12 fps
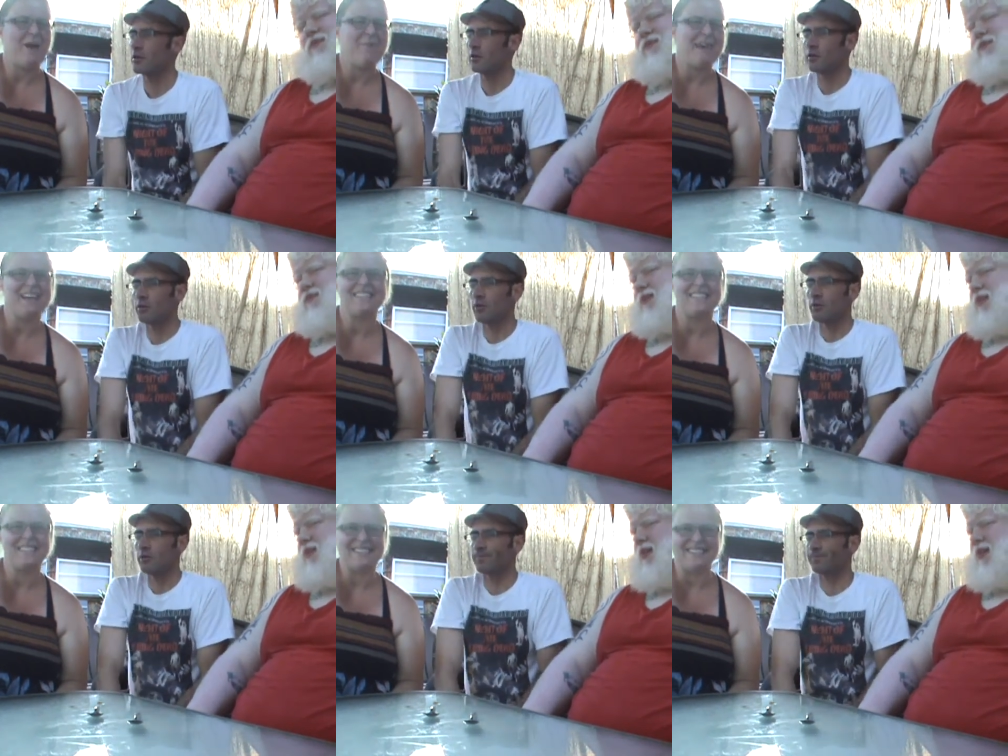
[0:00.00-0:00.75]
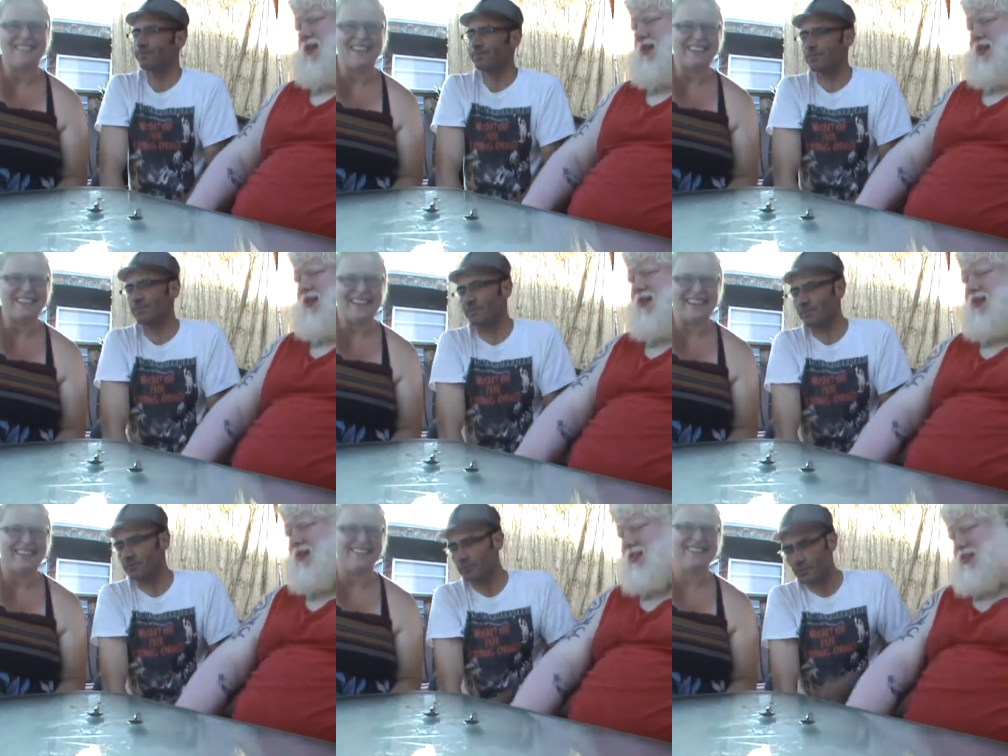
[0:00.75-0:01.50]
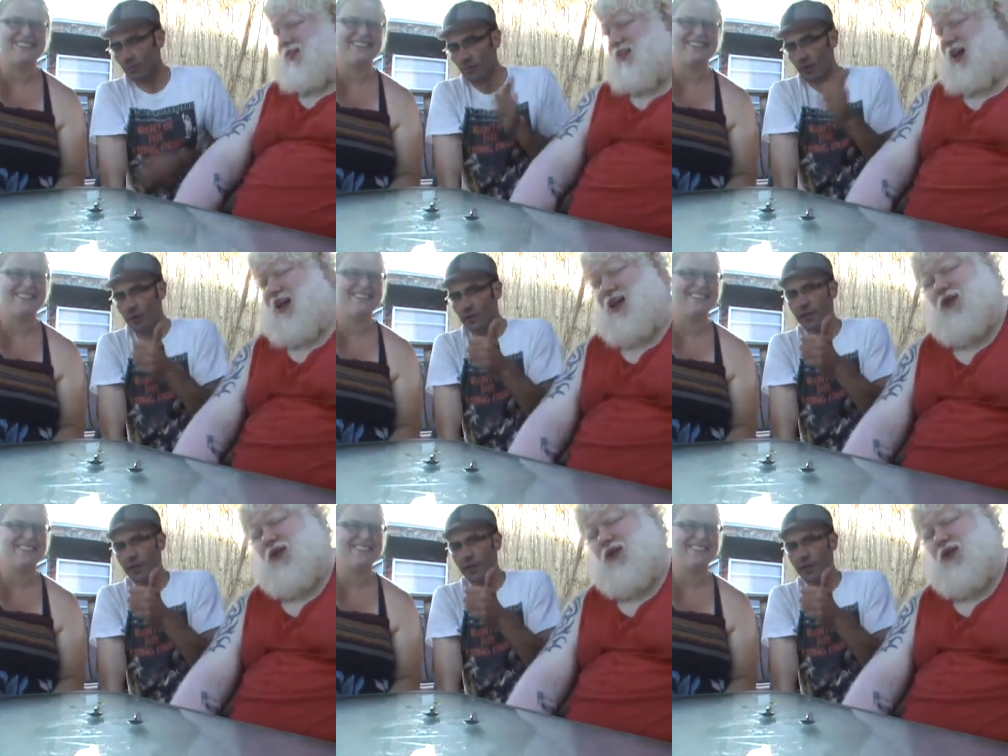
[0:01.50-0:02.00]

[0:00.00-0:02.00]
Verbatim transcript: Happy accidents, Grant. Thank you. Thank you.